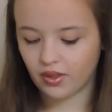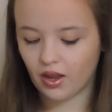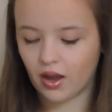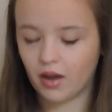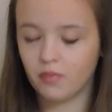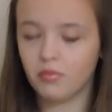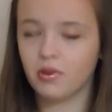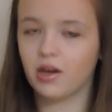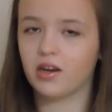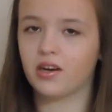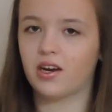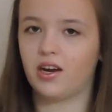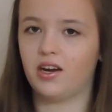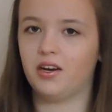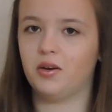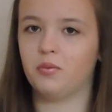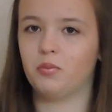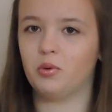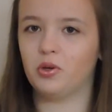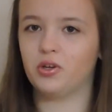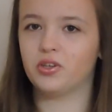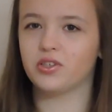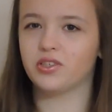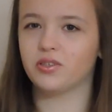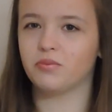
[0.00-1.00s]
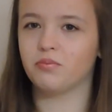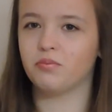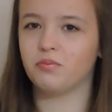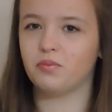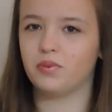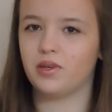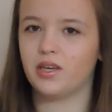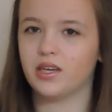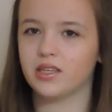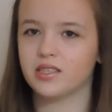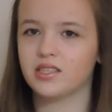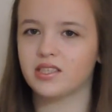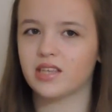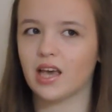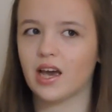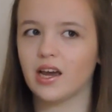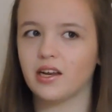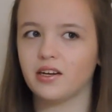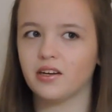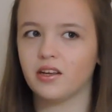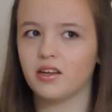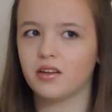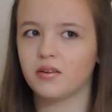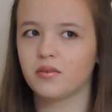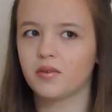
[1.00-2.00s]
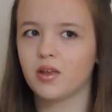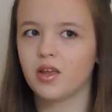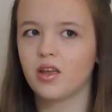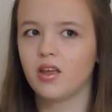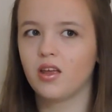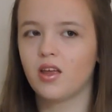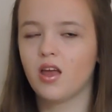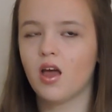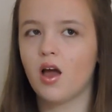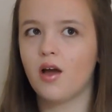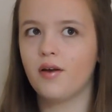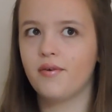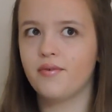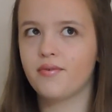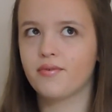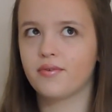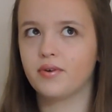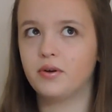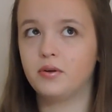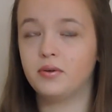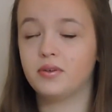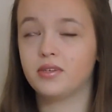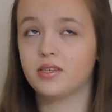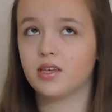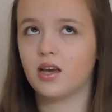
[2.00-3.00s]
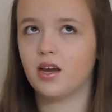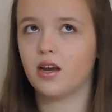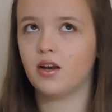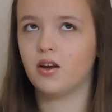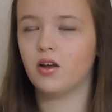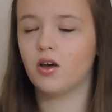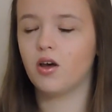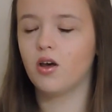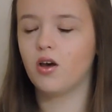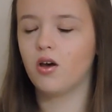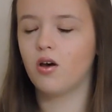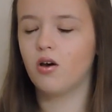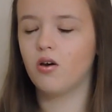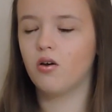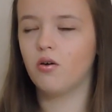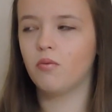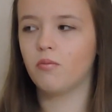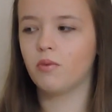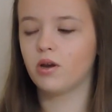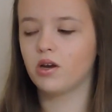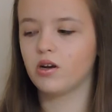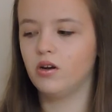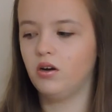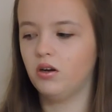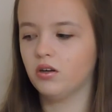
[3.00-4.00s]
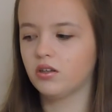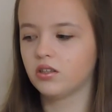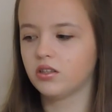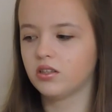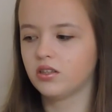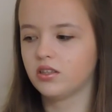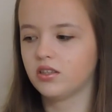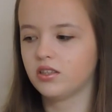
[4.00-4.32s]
I'm that kind of person. Beer, cider, fruit cider. Oh my god.